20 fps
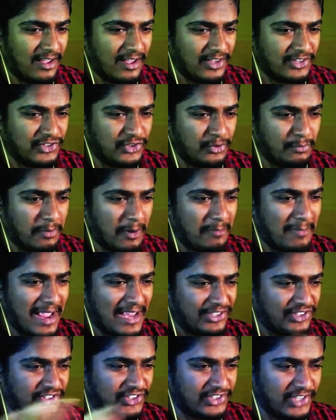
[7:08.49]
a
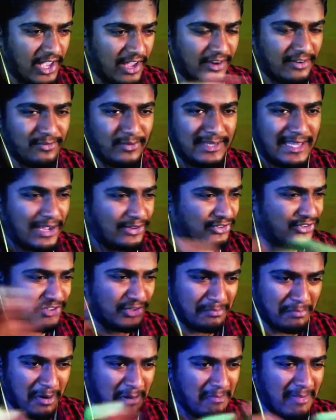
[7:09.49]
Superman's son without
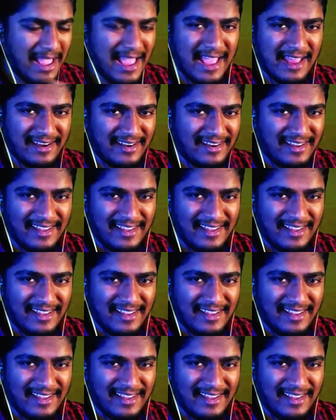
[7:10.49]
Superman.